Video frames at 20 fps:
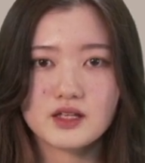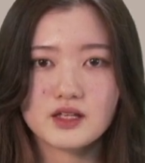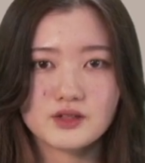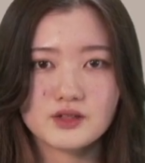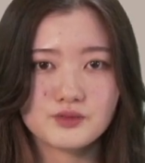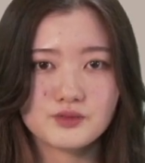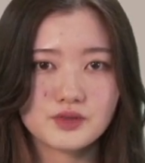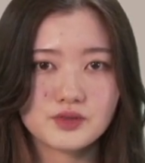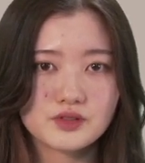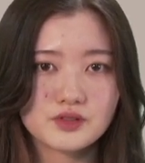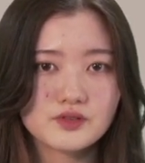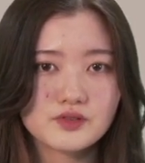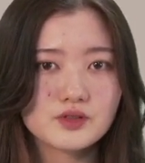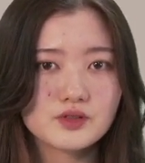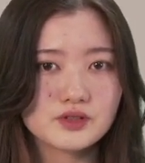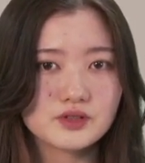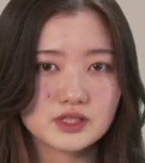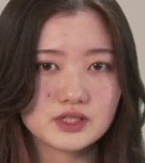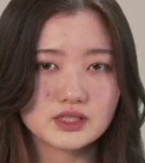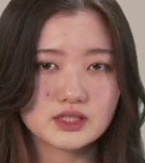One of the
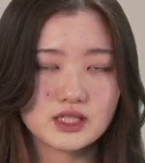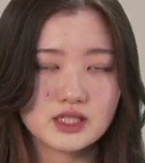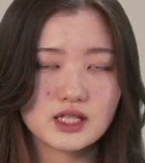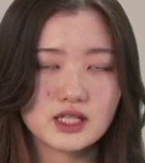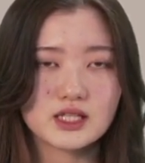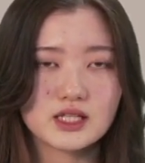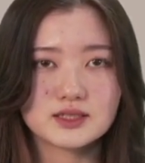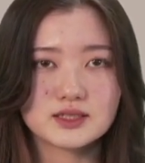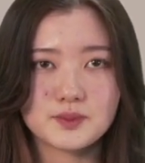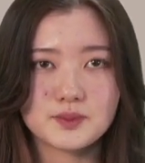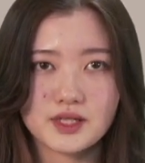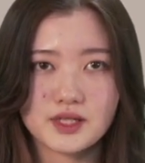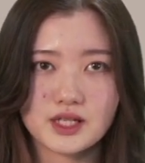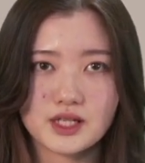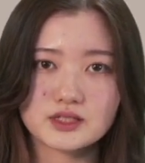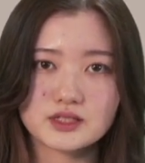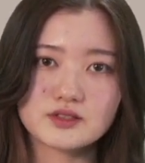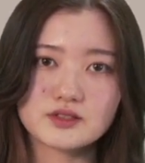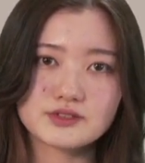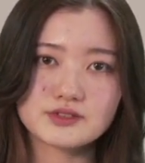reasons is
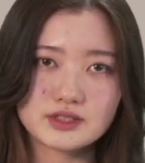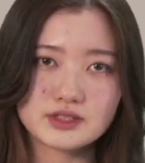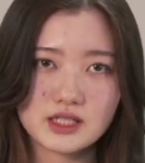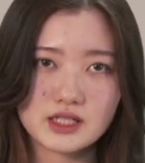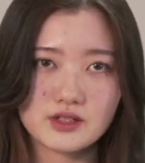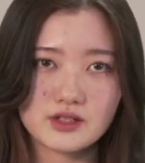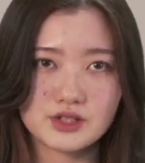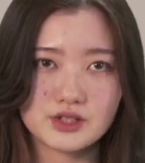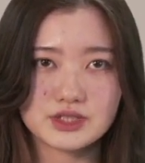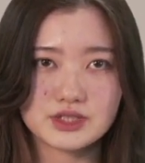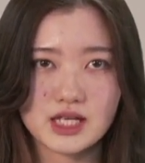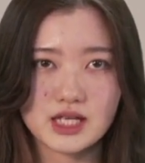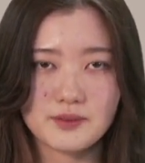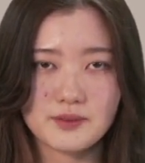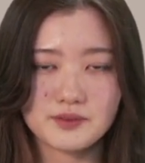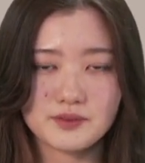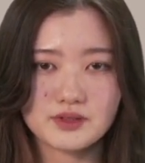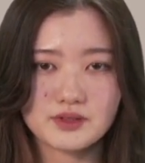because of stereotype.